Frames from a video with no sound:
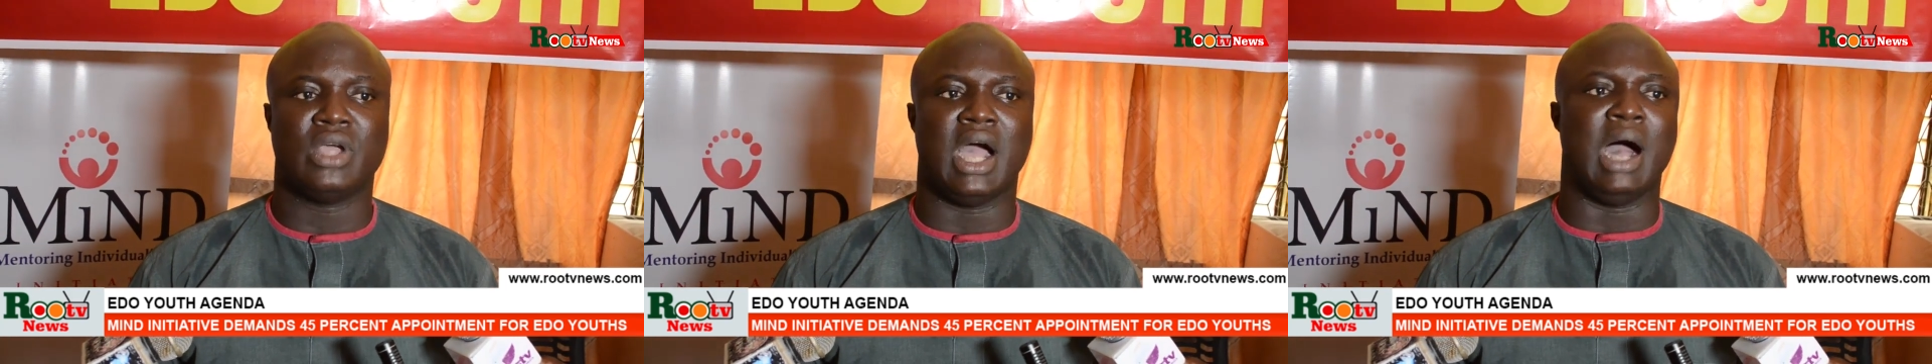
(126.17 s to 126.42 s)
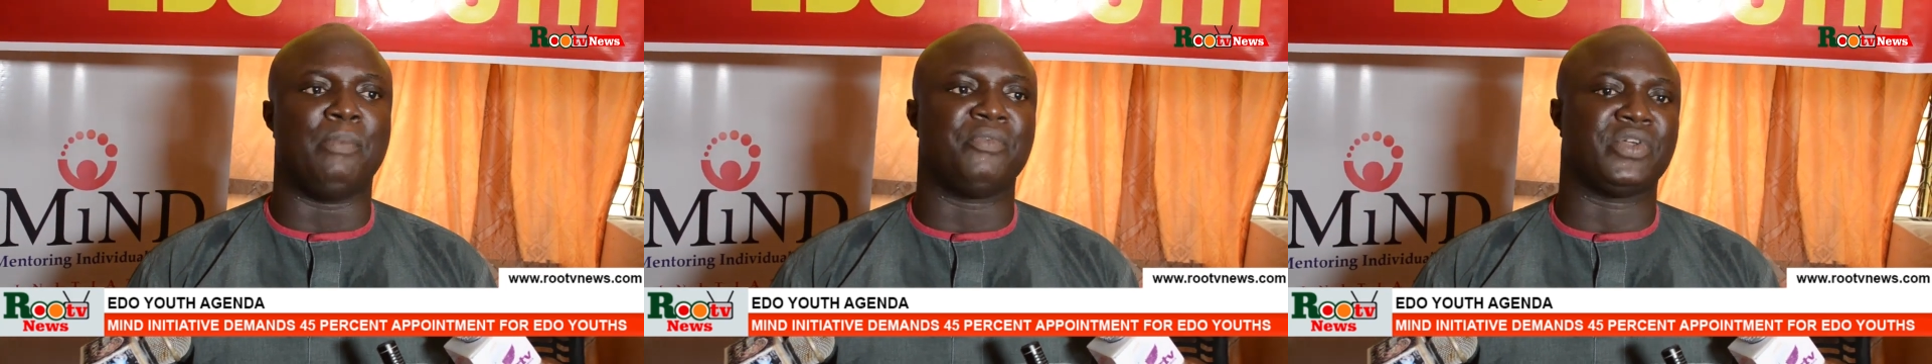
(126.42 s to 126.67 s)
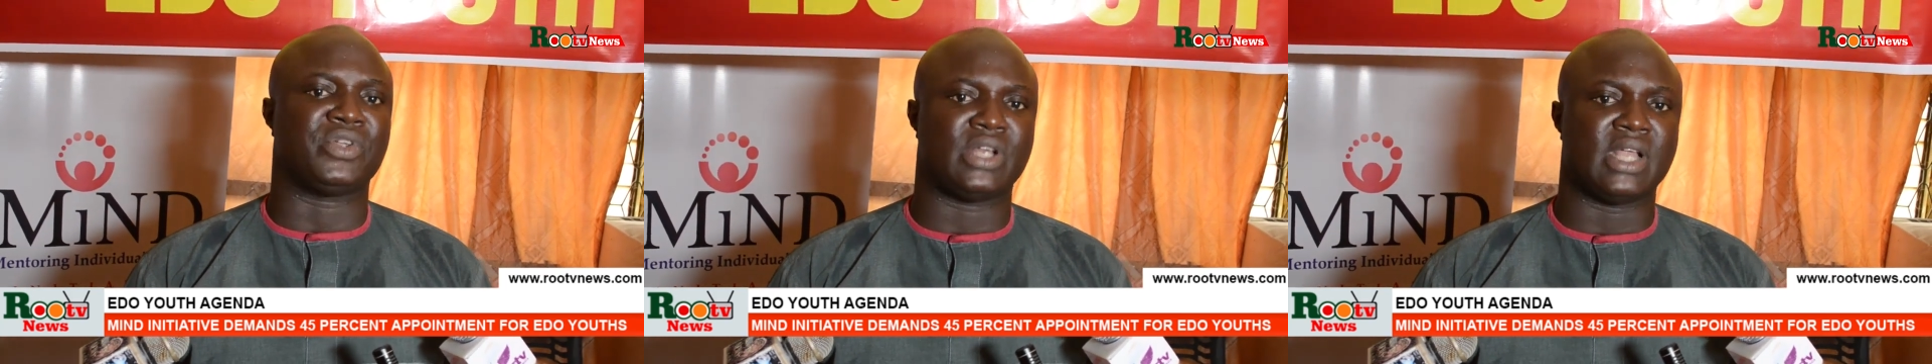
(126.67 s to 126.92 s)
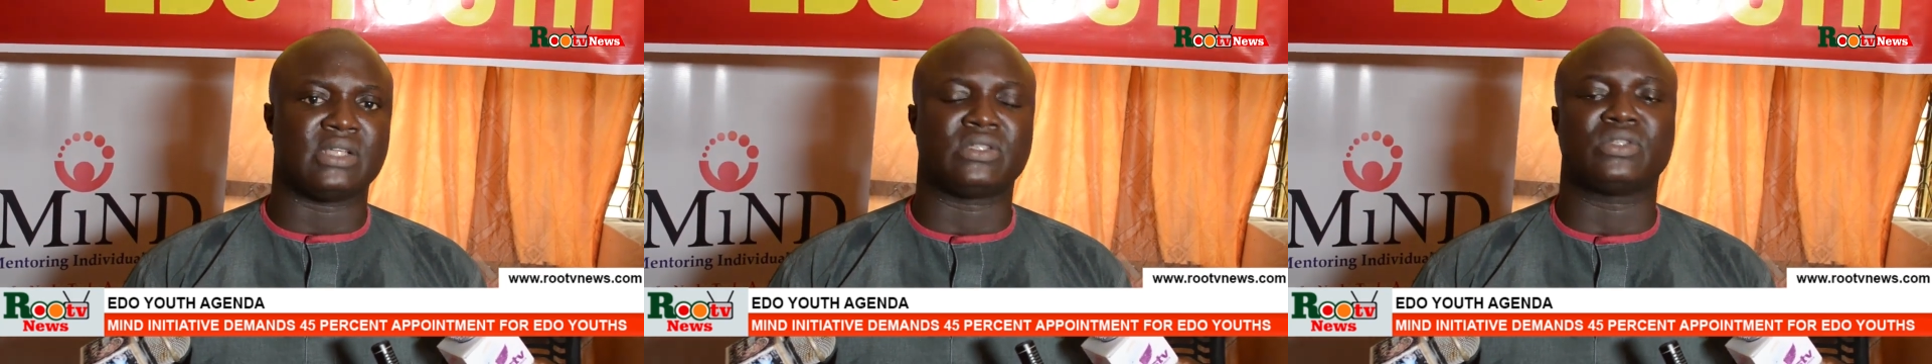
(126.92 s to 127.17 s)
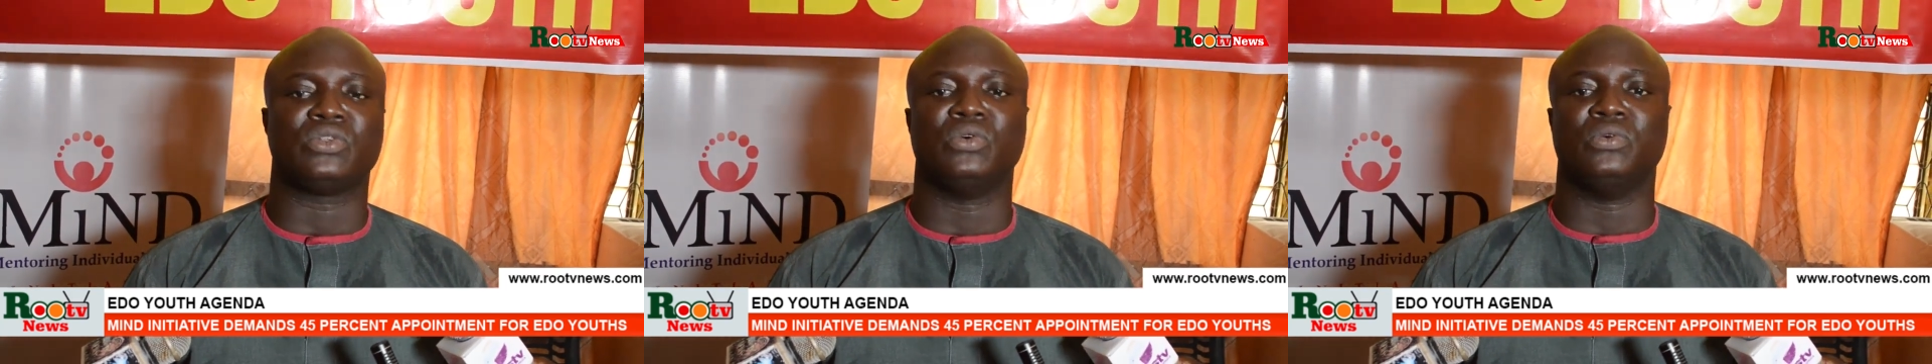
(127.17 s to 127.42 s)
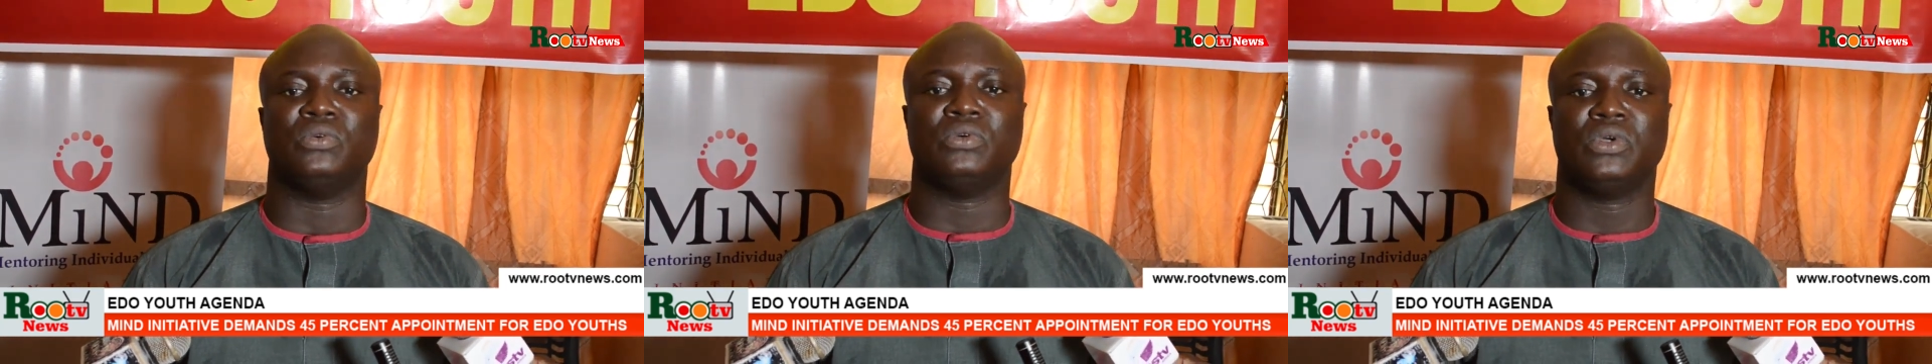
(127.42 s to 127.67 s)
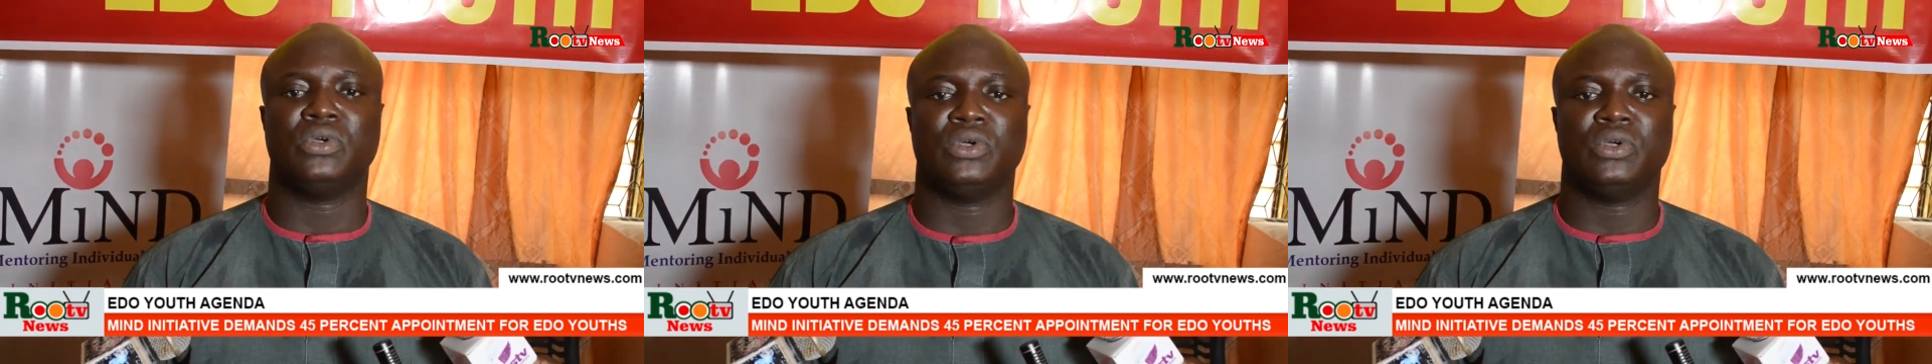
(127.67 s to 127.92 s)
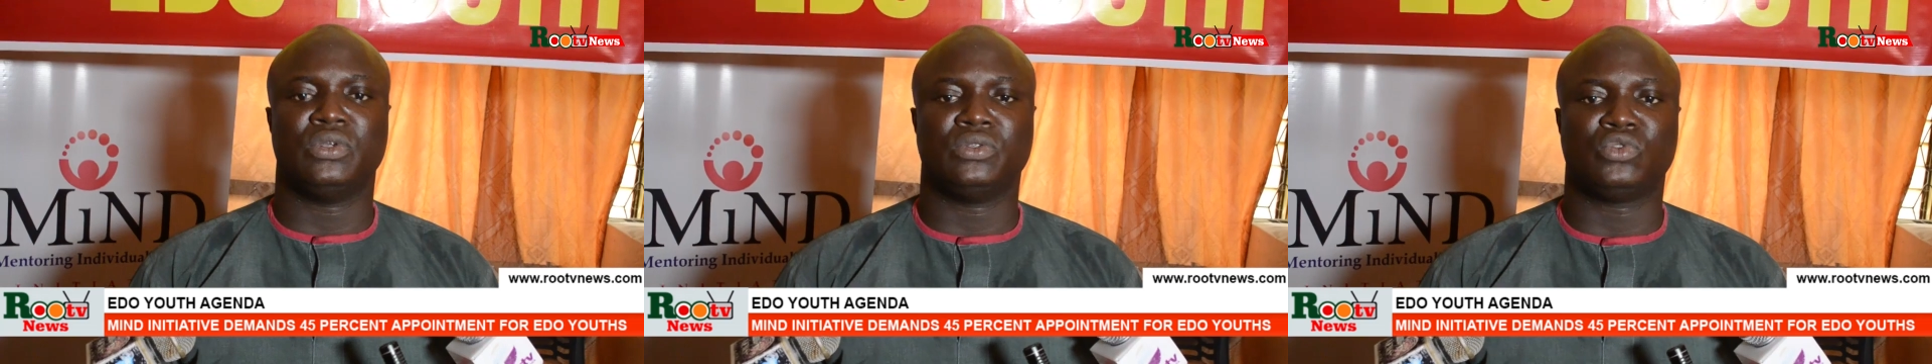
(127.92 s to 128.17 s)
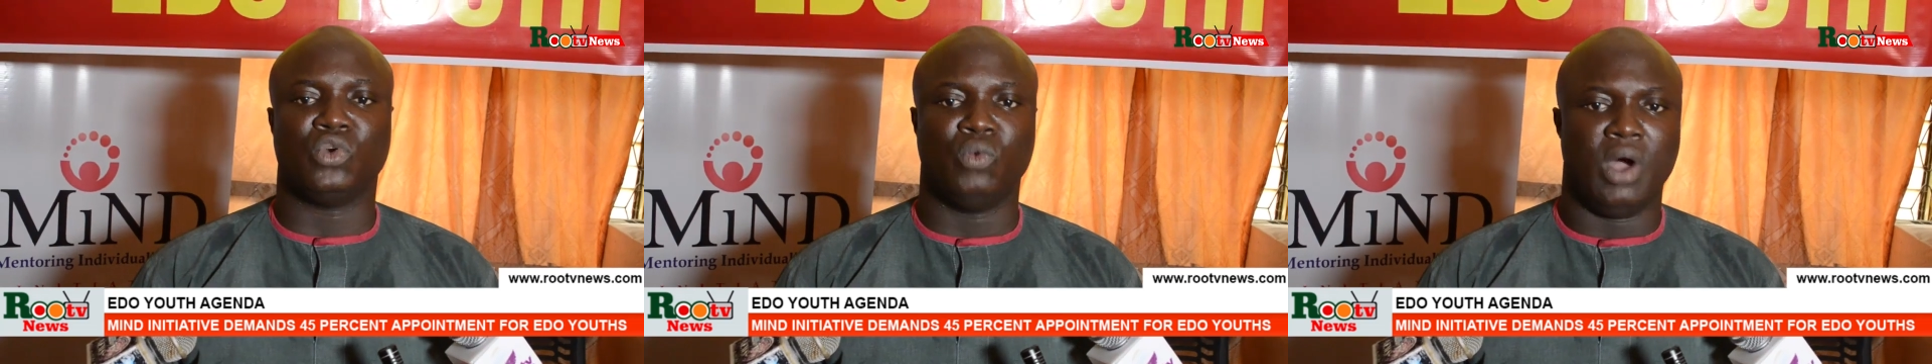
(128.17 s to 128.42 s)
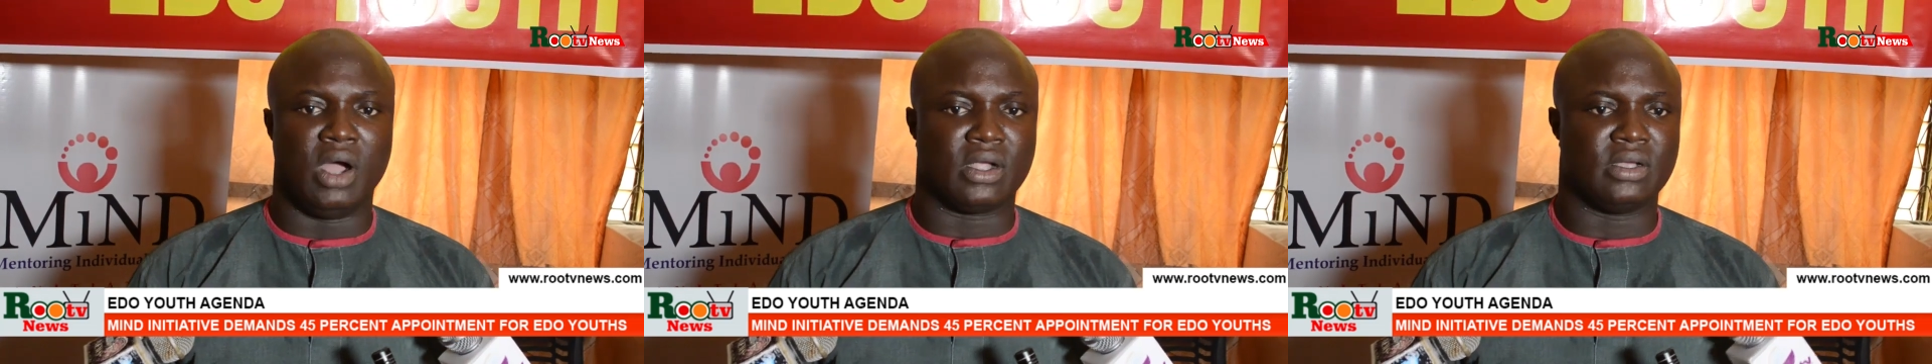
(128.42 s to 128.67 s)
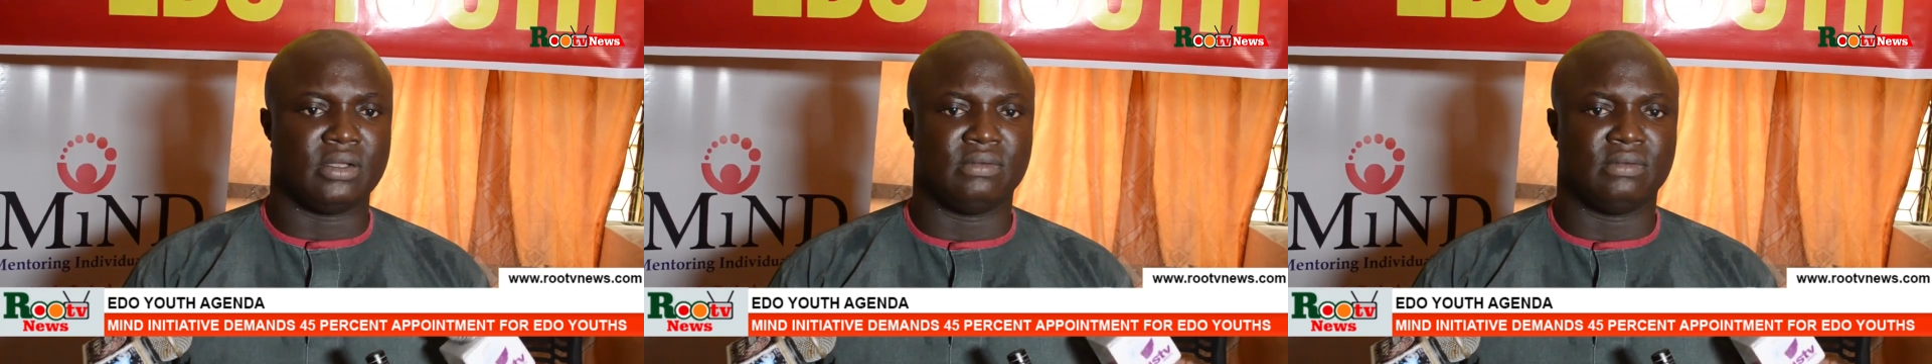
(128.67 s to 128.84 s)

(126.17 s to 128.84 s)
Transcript: our professionals to work,